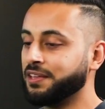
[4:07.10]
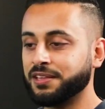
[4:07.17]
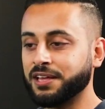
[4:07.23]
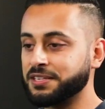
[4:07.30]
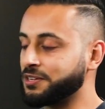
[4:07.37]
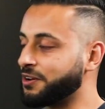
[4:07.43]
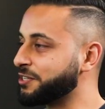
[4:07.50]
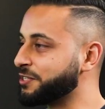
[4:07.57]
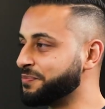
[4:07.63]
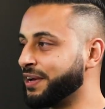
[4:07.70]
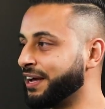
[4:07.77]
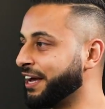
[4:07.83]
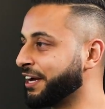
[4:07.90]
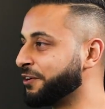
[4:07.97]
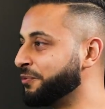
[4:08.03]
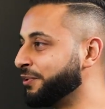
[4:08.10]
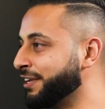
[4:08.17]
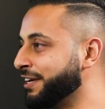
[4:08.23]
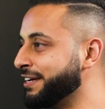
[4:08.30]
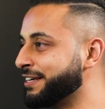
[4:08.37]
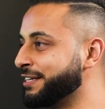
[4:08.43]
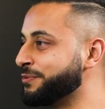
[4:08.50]
That's awesome, man. I can
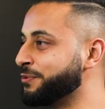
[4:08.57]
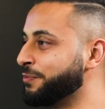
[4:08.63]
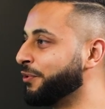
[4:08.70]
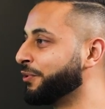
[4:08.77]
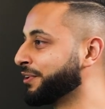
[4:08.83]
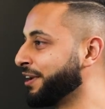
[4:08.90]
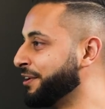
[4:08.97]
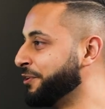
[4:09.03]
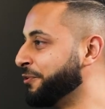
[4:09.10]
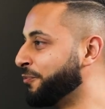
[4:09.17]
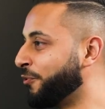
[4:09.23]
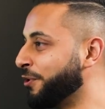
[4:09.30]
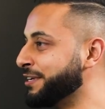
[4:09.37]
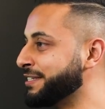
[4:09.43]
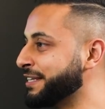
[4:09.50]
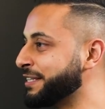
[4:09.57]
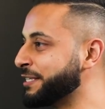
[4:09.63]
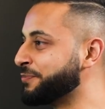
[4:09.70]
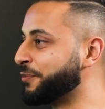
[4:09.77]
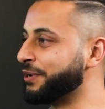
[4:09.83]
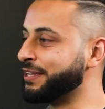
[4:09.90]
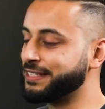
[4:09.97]
relate because we both got newborns at this
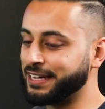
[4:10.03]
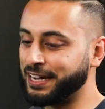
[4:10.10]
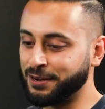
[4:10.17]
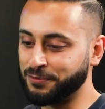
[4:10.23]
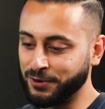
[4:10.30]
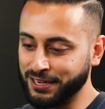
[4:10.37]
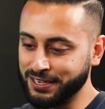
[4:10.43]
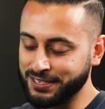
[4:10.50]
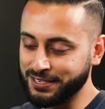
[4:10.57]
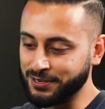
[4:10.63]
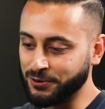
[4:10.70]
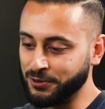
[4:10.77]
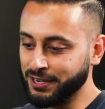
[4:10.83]
point in time, right? So